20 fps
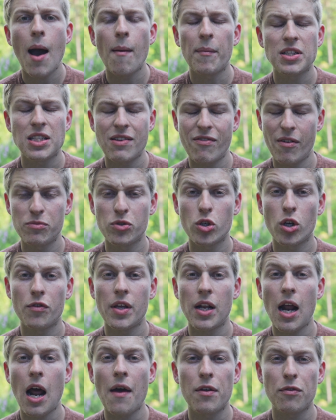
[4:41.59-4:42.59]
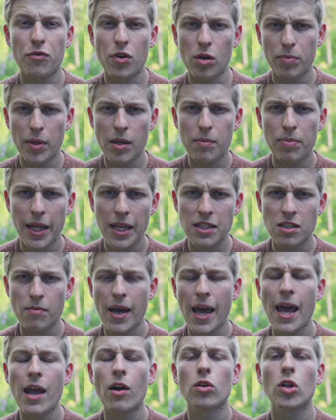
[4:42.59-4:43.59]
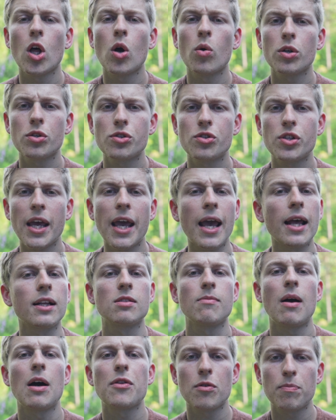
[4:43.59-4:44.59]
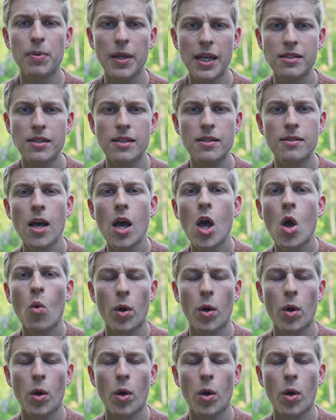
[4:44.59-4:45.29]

because I've observed it on the front pin plates of my AR lowers and some other places